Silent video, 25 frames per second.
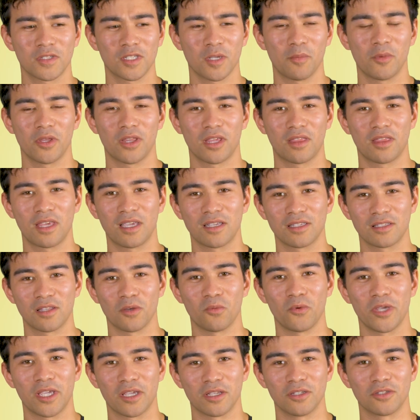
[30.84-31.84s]
are some of the things that
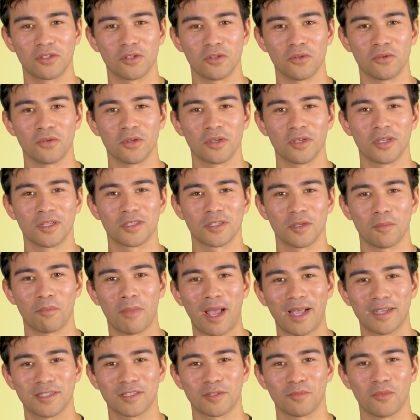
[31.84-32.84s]
we can do to
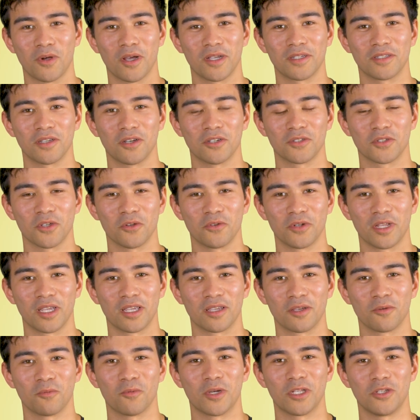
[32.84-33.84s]
maximize our
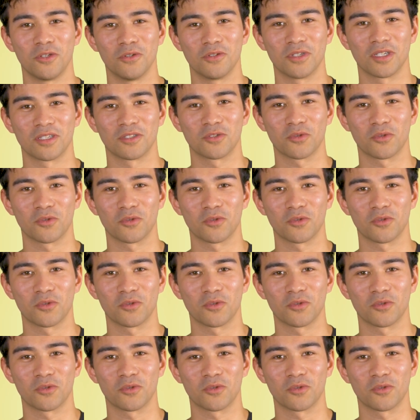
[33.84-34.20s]
zoning when using